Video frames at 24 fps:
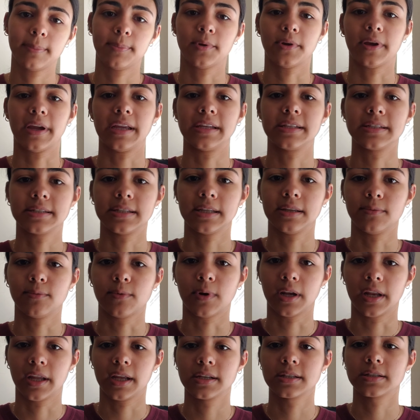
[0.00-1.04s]
AC
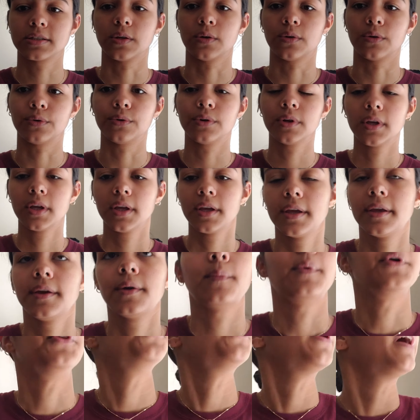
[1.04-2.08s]
running. So
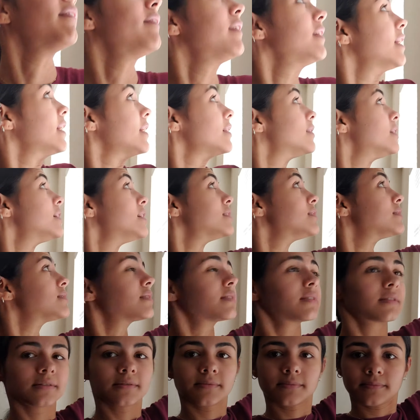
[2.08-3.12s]
when you have it like this,